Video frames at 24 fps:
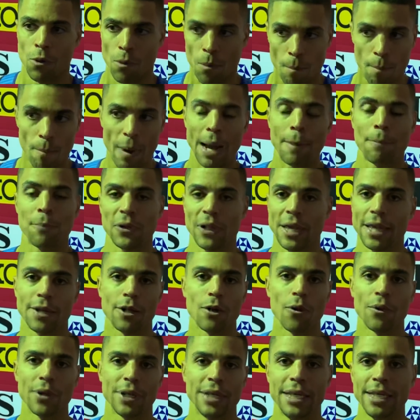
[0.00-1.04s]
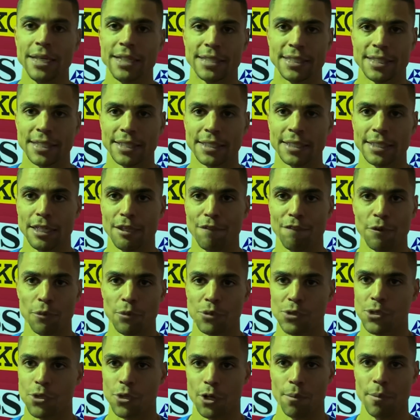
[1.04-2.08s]
my plan going into, if it
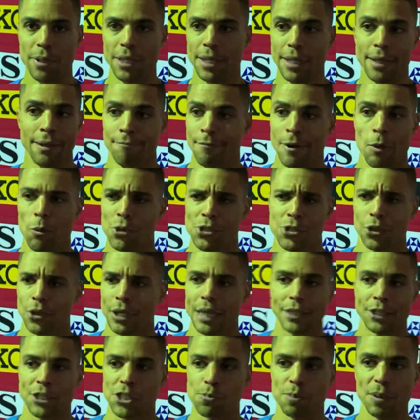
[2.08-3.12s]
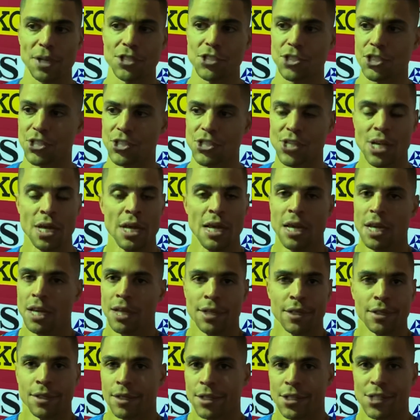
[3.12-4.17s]
was going to be, wasn't going to look at the splits, just
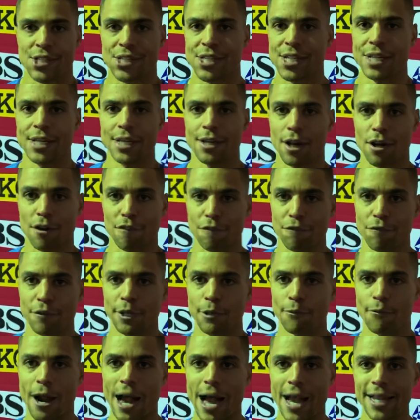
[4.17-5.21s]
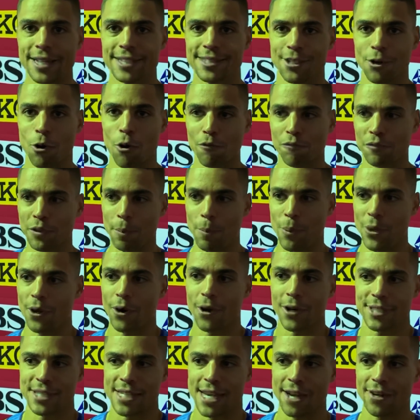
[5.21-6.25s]
sit in on a free ride to hopefully
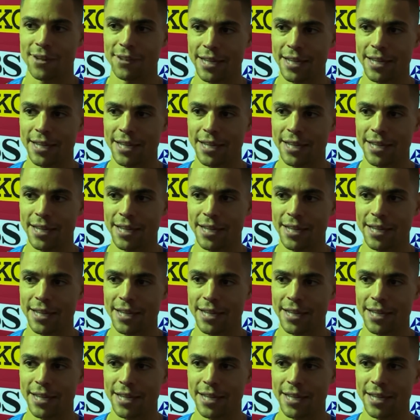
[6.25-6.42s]
PR town.